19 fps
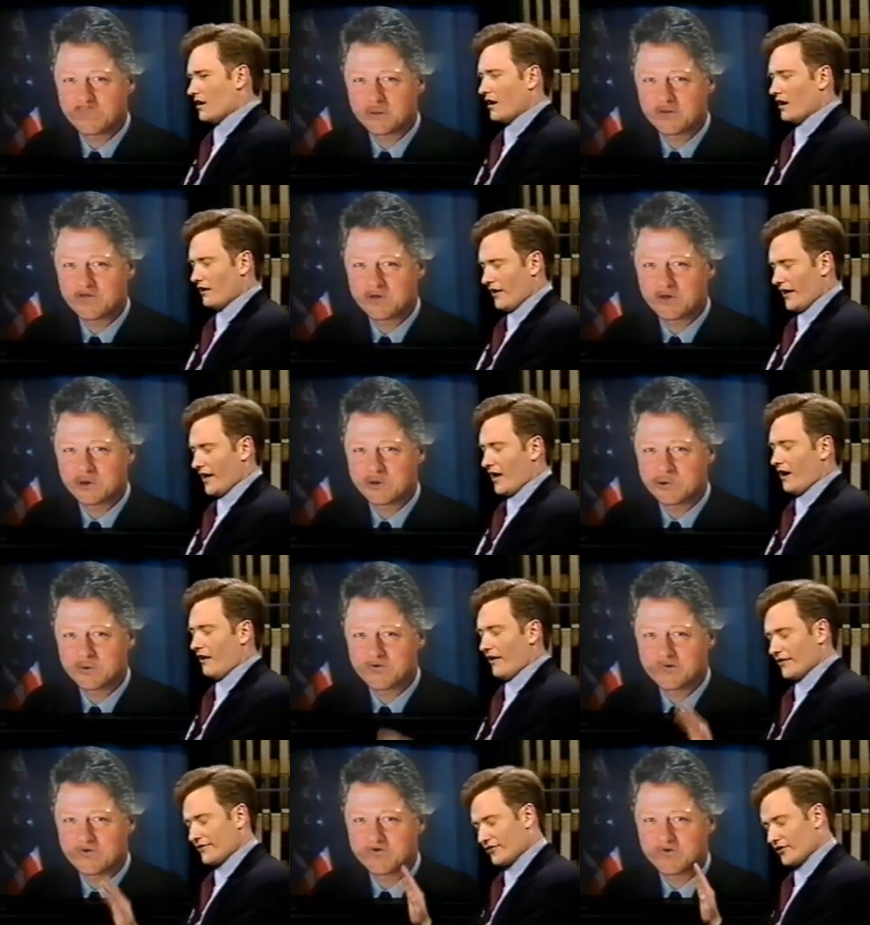Speaker 1: All right,
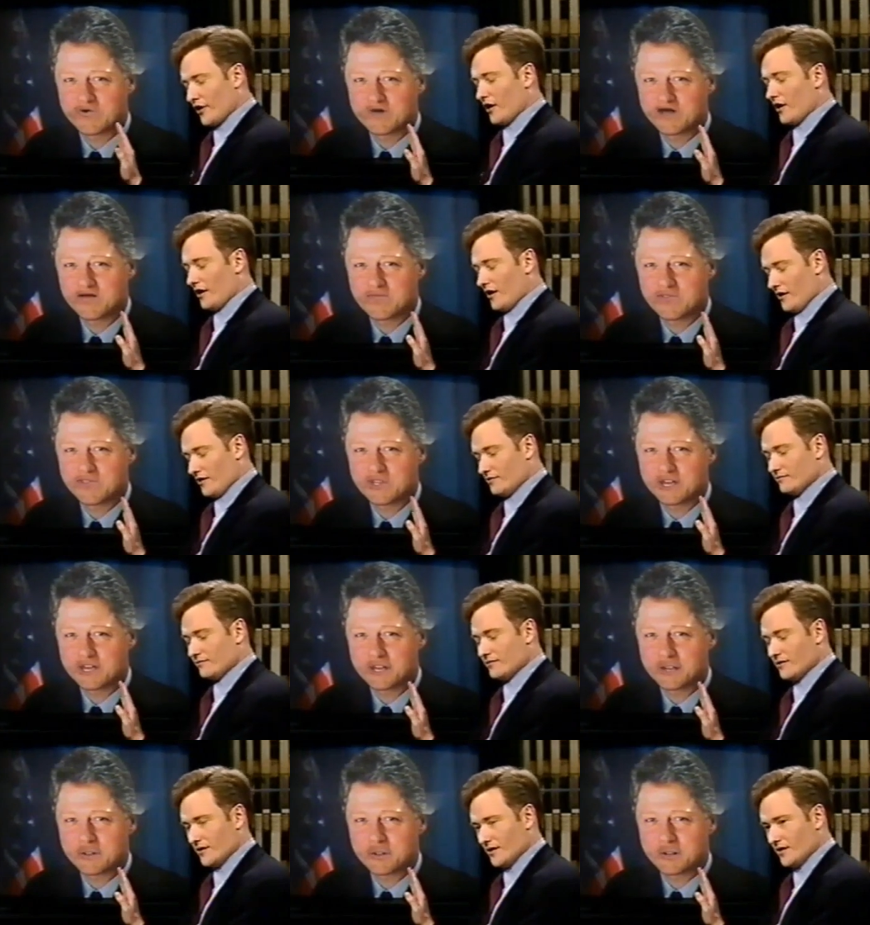all right,
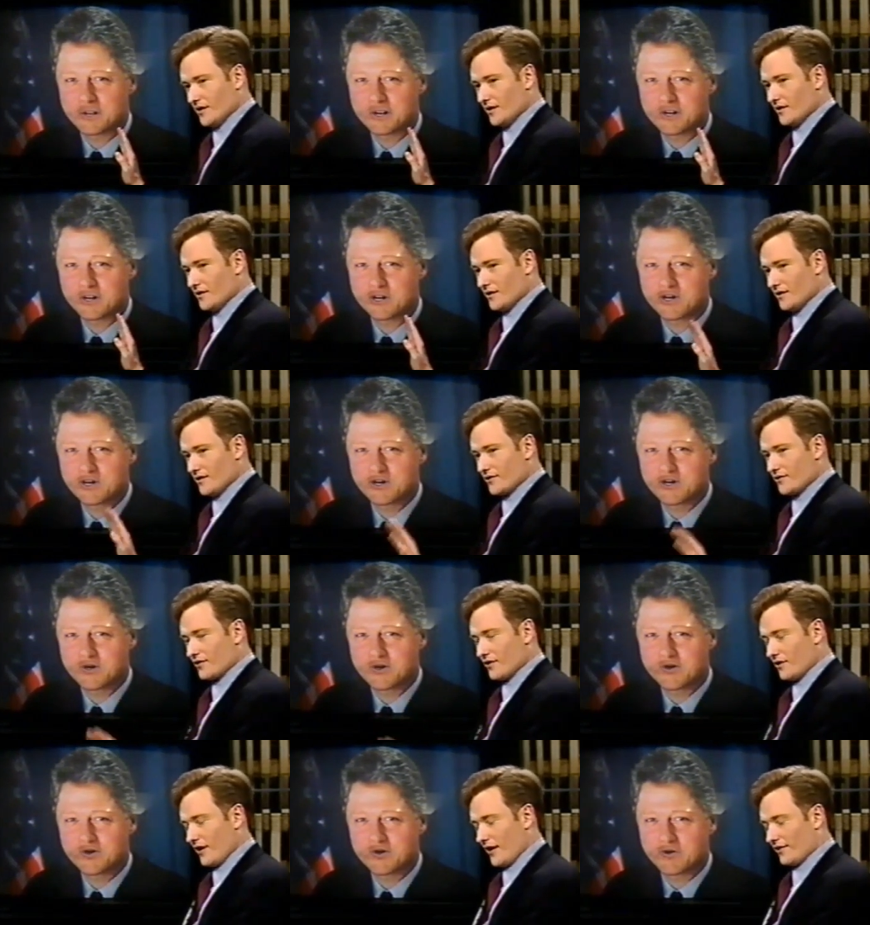Ooh, sir.
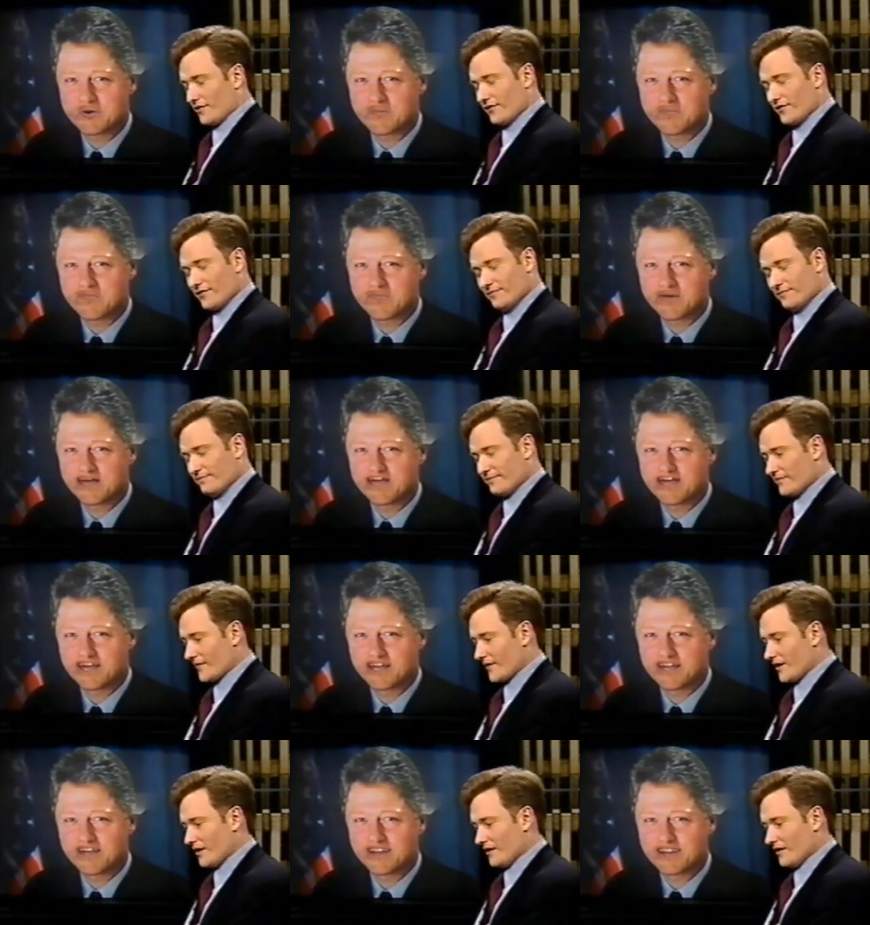I'm
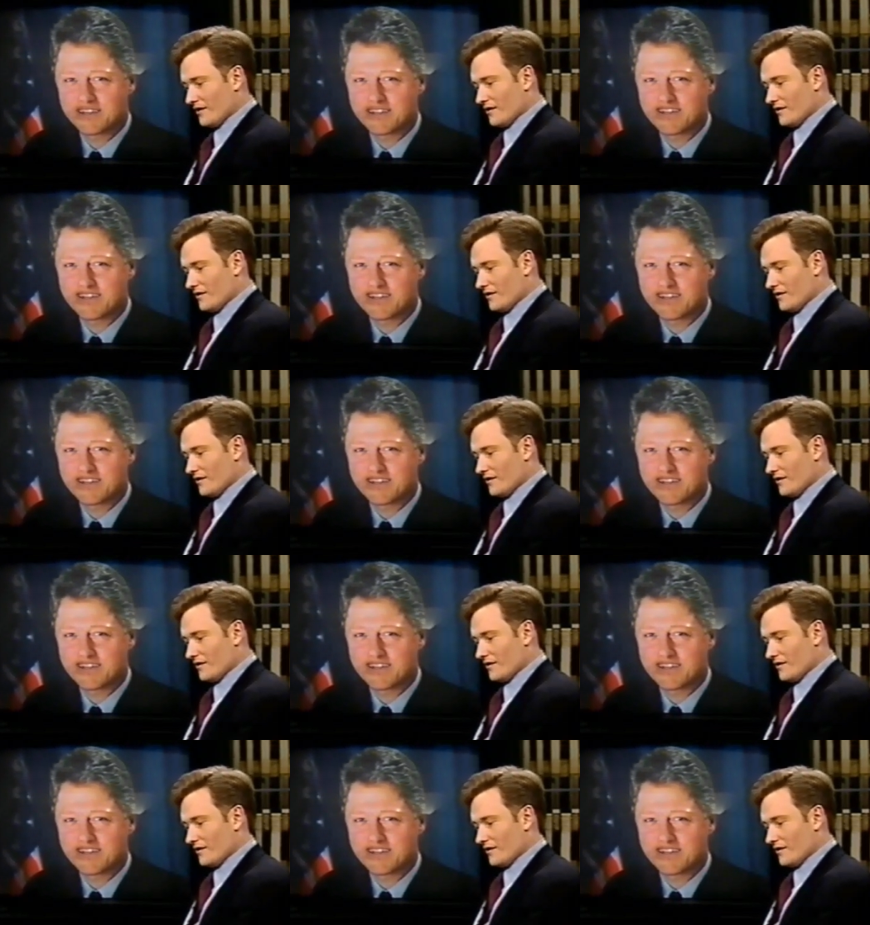shaking. Sir, that's...